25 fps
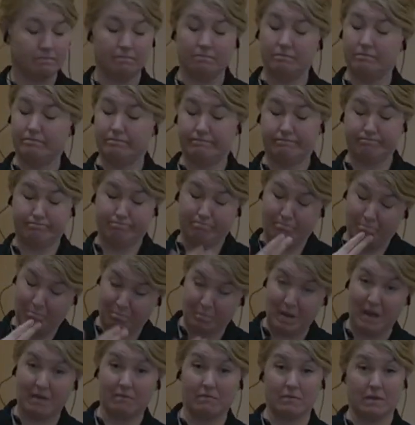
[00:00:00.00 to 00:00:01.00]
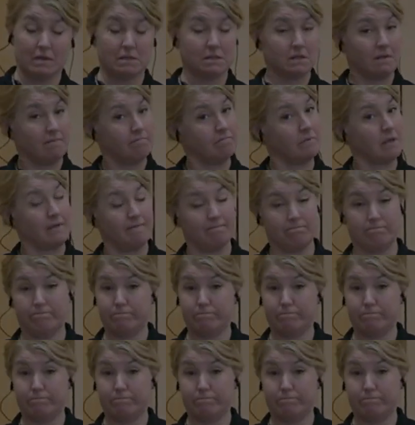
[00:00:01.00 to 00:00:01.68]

in the process.